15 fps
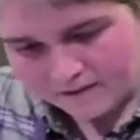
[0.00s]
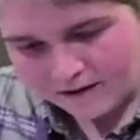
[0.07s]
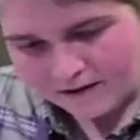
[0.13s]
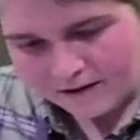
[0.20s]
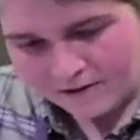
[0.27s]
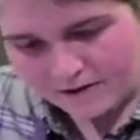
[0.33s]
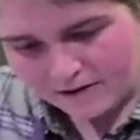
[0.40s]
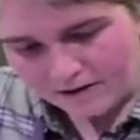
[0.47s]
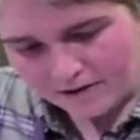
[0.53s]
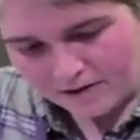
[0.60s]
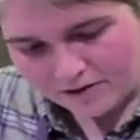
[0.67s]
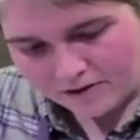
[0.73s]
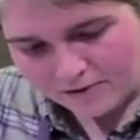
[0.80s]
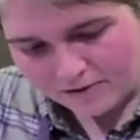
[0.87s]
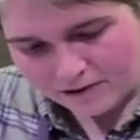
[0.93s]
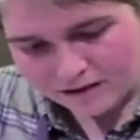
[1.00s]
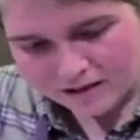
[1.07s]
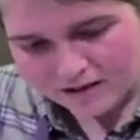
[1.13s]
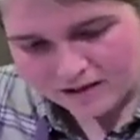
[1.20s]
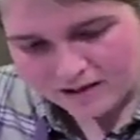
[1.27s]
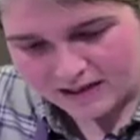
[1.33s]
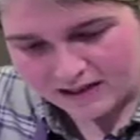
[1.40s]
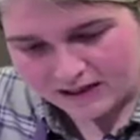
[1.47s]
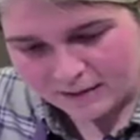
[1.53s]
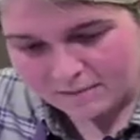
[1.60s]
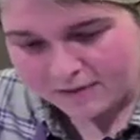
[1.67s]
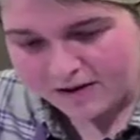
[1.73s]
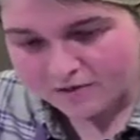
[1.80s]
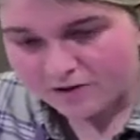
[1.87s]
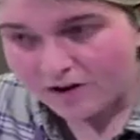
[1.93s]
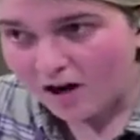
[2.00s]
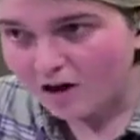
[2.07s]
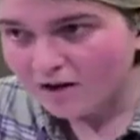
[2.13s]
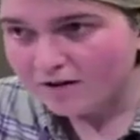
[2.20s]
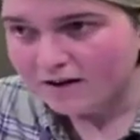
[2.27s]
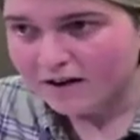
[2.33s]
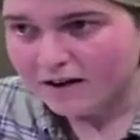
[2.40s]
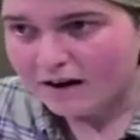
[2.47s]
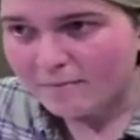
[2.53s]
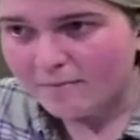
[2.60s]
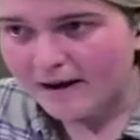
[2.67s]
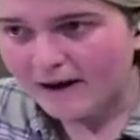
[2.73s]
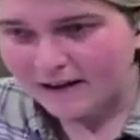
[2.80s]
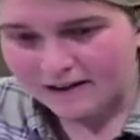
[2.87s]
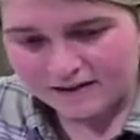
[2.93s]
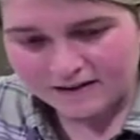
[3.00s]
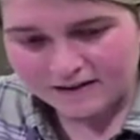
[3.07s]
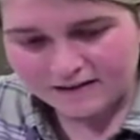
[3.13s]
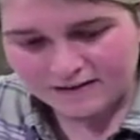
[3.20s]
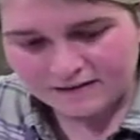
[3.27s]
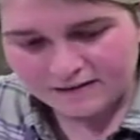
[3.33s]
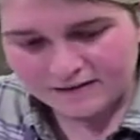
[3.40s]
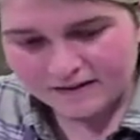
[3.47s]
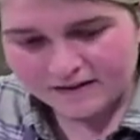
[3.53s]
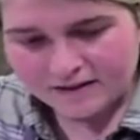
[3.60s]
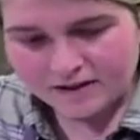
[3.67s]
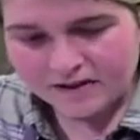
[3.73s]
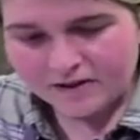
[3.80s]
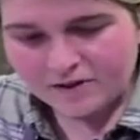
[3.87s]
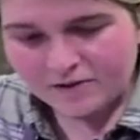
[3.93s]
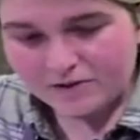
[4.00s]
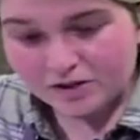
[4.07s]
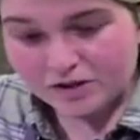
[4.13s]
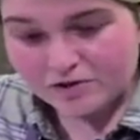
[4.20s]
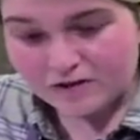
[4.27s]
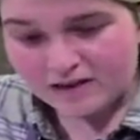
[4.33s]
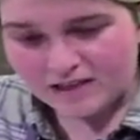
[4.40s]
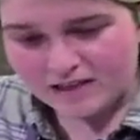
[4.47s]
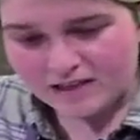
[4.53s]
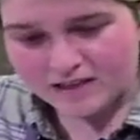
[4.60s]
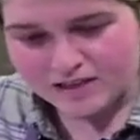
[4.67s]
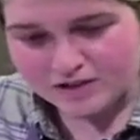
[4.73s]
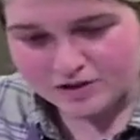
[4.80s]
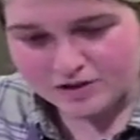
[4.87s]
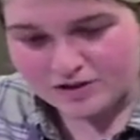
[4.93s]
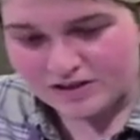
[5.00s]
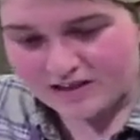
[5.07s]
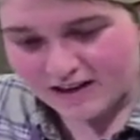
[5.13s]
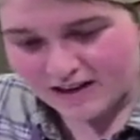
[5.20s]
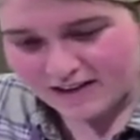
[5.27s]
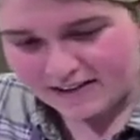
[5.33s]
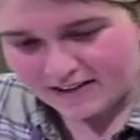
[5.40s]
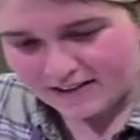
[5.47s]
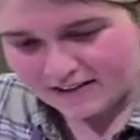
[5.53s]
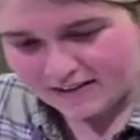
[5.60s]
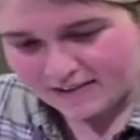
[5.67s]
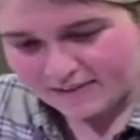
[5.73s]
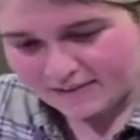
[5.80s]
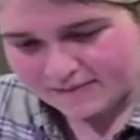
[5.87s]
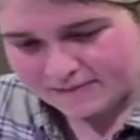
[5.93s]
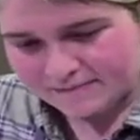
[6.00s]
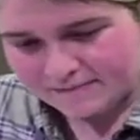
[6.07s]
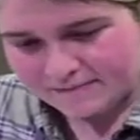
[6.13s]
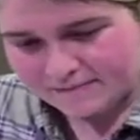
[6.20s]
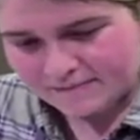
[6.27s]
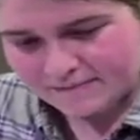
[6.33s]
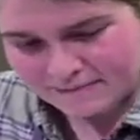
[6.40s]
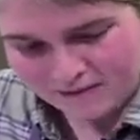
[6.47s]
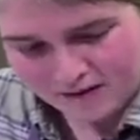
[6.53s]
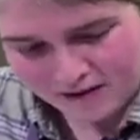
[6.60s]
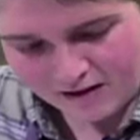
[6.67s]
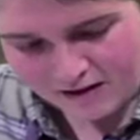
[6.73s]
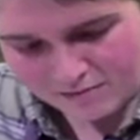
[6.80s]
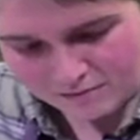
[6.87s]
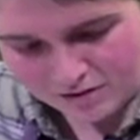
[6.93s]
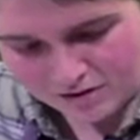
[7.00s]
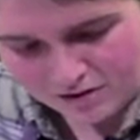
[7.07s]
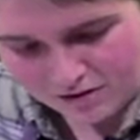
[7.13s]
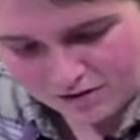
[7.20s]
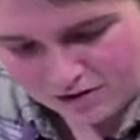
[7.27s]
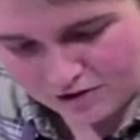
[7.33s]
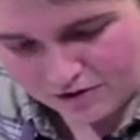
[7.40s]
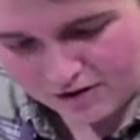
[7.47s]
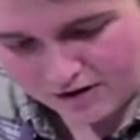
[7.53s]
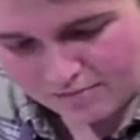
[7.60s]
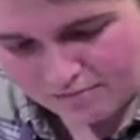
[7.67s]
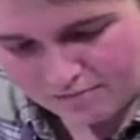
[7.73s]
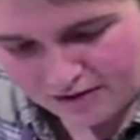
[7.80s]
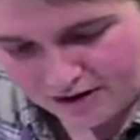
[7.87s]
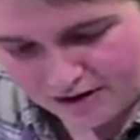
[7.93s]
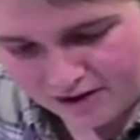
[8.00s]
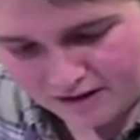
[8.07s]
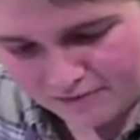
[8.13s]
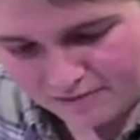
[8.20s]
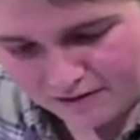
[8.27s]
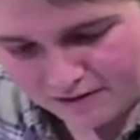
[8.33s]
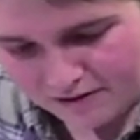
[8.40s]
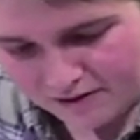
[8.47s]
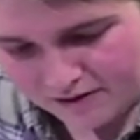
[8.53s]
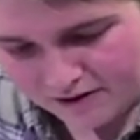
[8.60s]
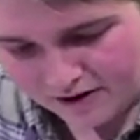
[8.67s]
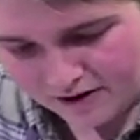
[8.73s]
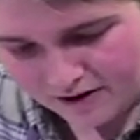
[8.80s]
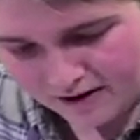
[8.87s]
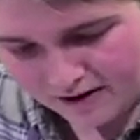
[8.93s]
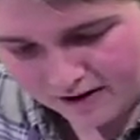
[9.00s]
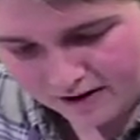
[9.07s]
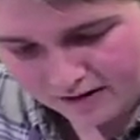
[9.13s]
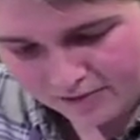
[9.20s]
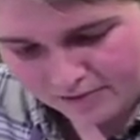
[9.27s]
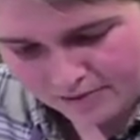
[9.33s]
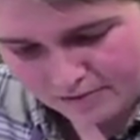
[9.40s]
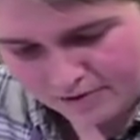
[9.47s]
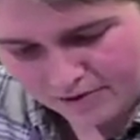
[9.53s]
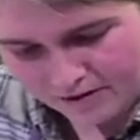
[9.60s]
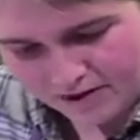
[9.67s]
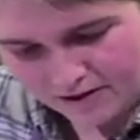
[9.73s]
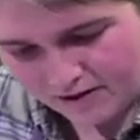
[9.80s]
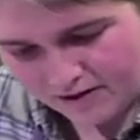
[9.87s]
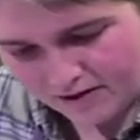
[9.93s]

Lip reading: There we go. So we're starting to get a bit of color in our pan, which is quite nice. It's a good sign. Still going to try and break up the garlic a little bit more,